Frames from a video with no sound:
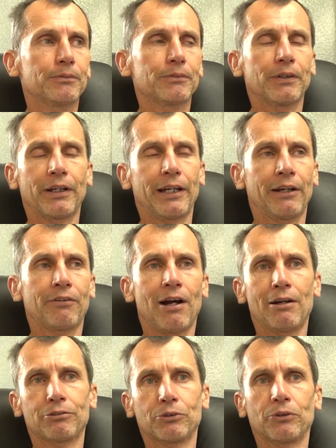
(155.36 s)

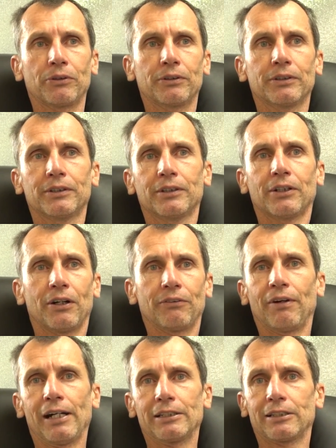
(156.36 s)
aircraft or a
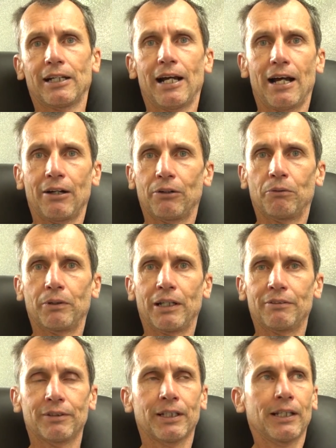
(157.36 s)
race car or
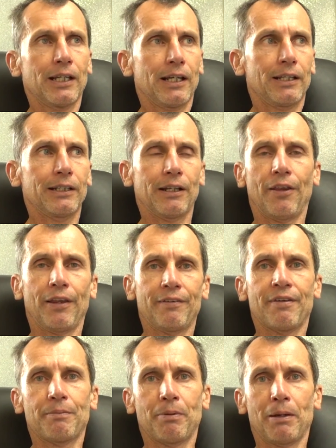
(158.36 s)
whatever,
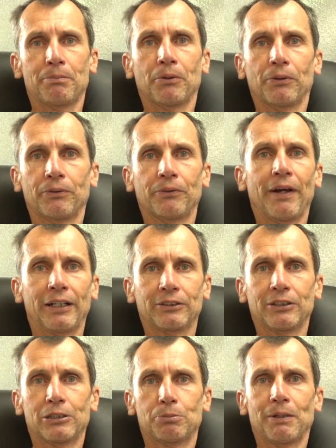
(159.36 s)
the people who
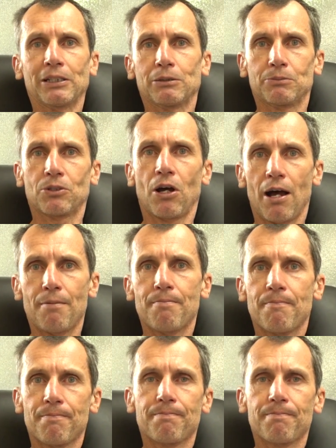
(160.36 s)
actually spend some time,